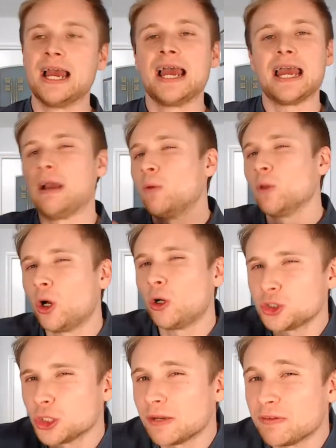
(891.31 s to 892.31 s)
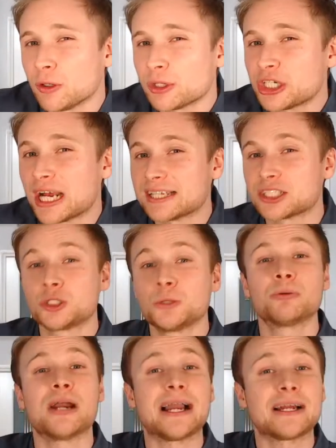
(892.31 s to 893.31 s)
It will also give you a chance to
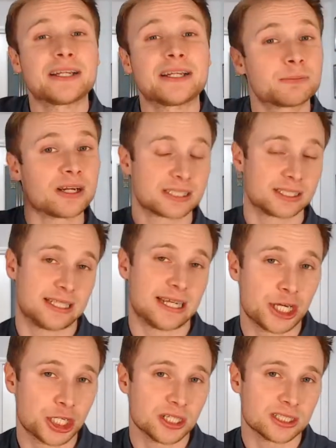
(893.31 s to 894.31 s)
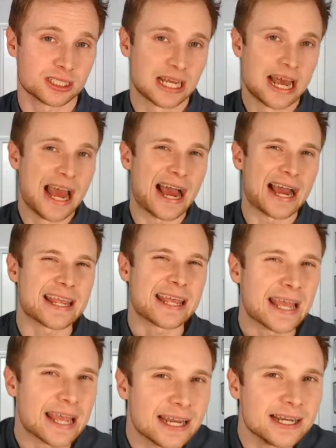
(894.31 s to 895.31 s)
practice presentations and
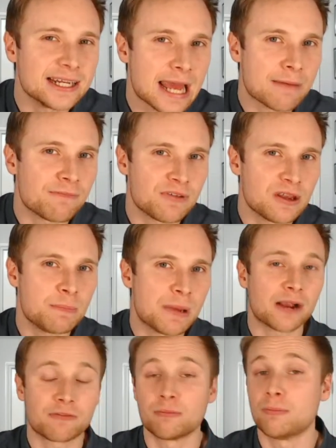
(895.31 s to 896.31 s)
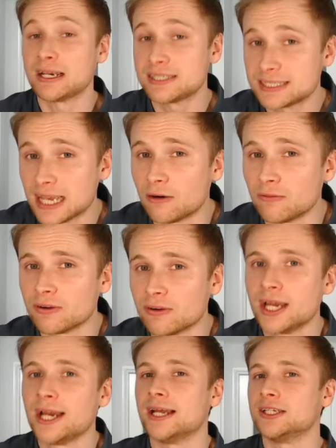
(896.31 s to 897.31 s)
get in-depth feedback from myself
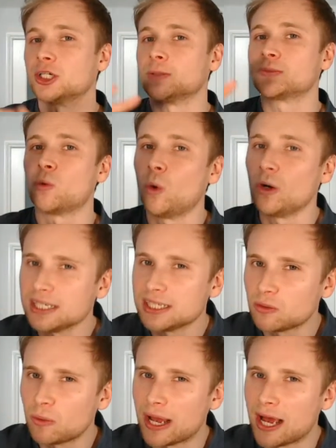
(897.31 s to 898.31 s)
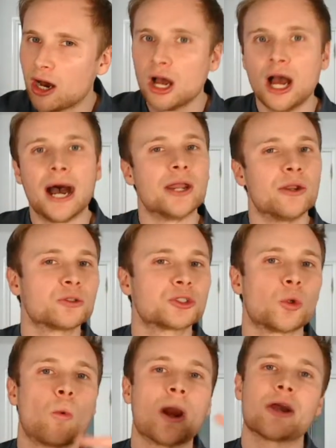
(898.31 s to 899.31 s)
in terms of what you did well and also
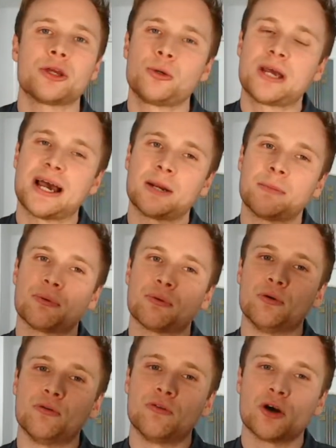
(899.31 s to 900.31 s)
where you can improve